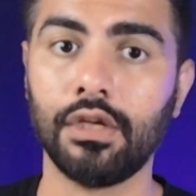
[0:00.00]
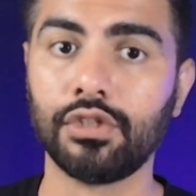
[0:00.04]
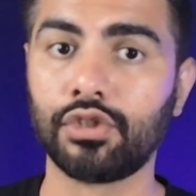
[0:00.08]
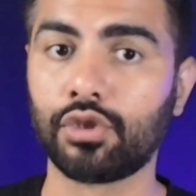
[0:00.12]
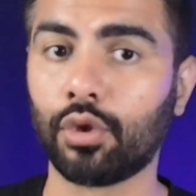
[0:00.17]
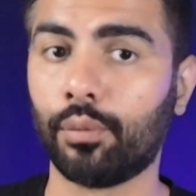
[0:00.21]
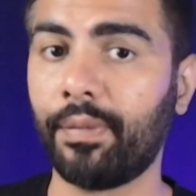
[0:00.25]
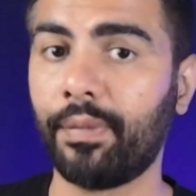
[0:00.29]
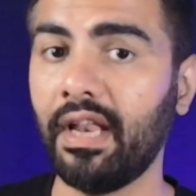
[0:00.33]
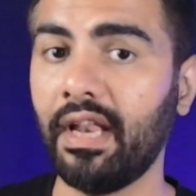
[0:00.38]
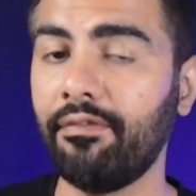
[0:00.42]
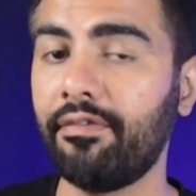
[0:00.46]

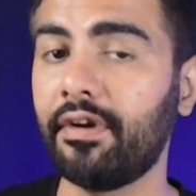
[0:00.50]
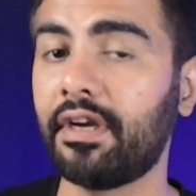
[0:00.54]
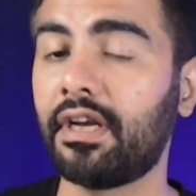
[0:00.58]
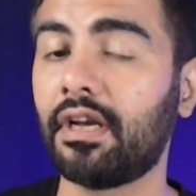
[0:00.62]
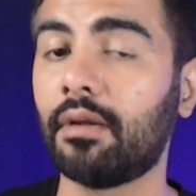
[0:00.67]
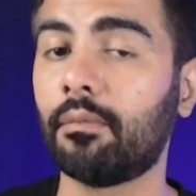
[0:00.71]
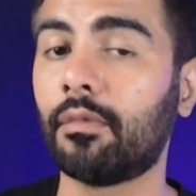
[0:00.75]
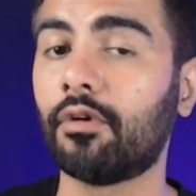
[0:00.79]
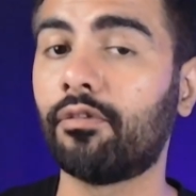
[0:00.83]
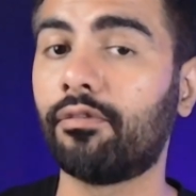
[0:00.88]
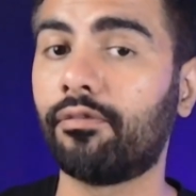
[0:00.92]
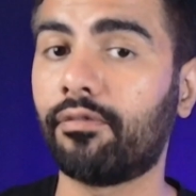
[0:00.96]
So, benefit
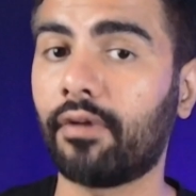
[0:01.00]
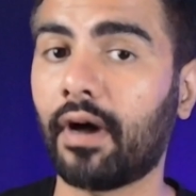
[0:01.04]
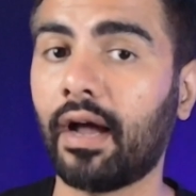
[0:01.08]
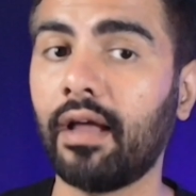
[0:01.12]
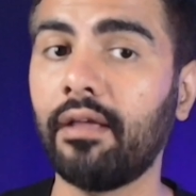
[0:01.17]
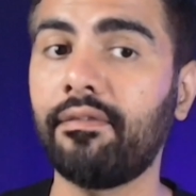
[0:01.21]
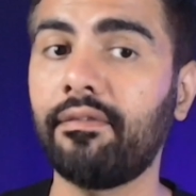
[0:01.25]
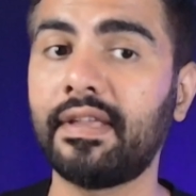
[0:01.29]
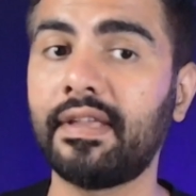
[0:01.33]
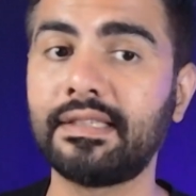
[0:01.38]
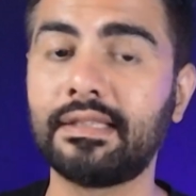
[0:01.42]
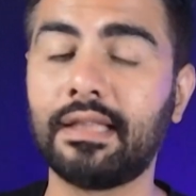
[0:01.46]
number
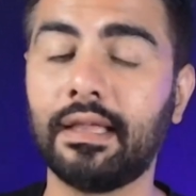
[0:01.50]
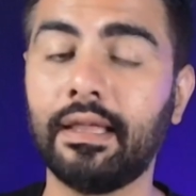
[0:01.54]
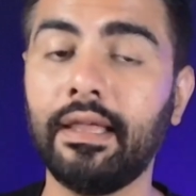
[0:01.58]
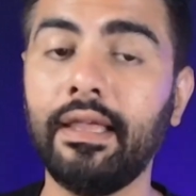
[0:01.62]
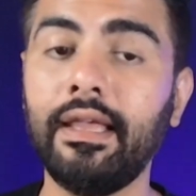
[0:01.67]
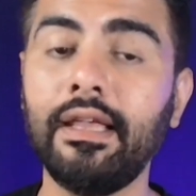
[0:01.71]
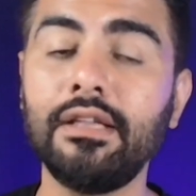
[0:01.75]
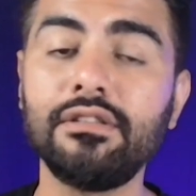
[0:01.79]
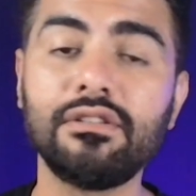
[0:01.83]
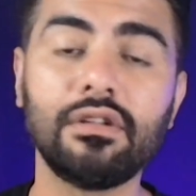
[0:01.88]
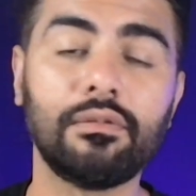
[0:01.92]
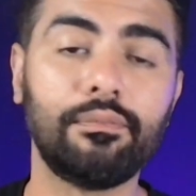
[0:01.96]
five is the
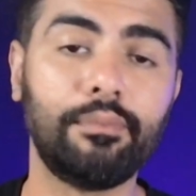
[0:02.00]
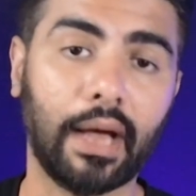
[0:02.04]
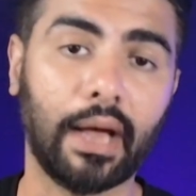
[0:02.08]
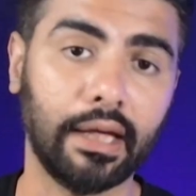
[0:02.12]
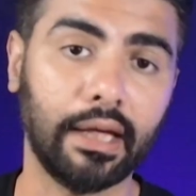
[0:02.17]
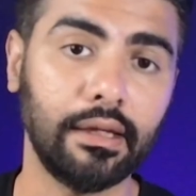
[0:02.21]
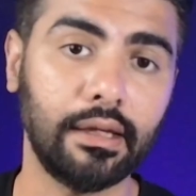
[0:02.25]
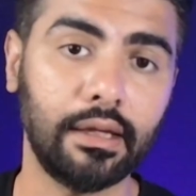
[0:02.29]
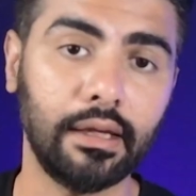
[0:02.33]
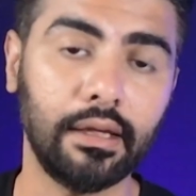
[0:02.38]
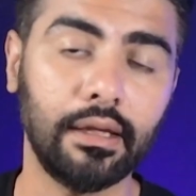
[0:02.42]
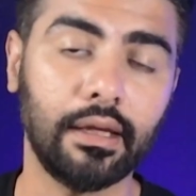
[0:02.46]
ease of
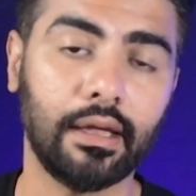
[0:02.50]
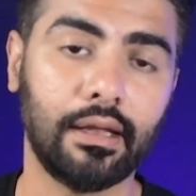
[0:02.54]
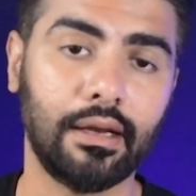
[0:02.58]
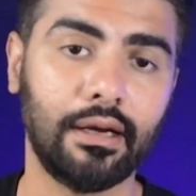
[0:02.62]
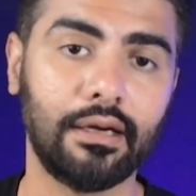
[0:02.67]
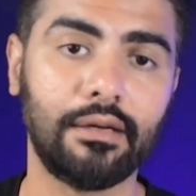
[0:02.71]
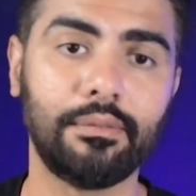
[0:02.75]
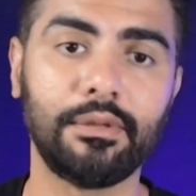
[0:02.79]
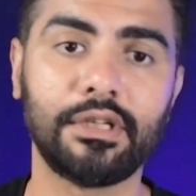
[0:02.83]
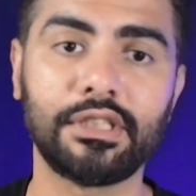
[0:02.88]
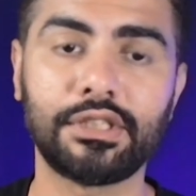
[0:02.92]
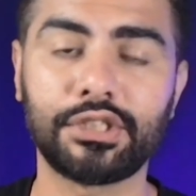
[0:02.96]
banking and
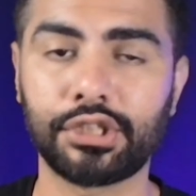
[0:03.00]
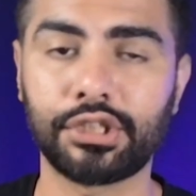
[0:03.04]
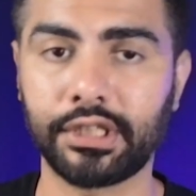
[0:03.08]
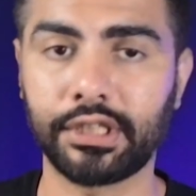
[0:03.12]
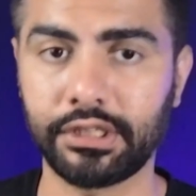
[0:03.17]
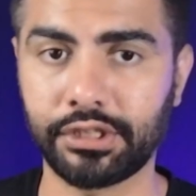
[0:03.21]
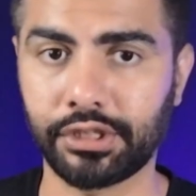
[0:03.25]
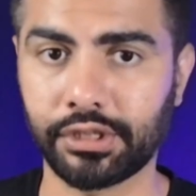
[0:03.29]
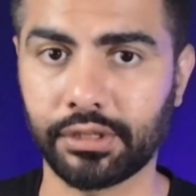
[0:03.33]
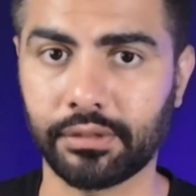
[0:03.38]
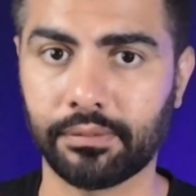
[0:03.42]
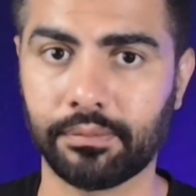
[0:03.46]

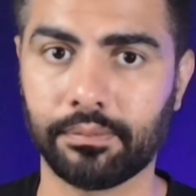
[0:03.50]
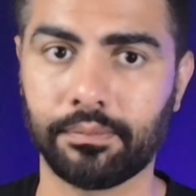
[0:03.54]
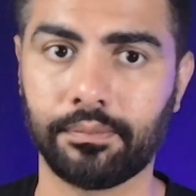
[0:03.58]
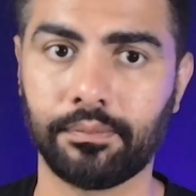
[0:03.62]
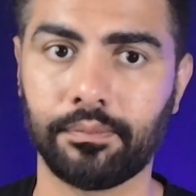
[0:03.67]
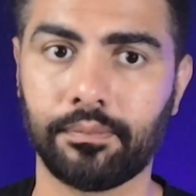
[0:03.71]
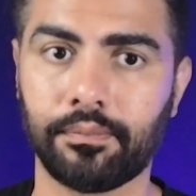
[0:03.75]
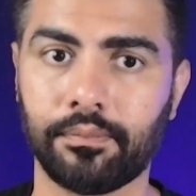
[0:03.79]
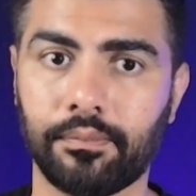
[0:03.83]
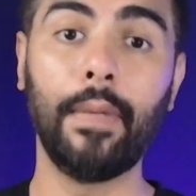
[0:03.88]
administration.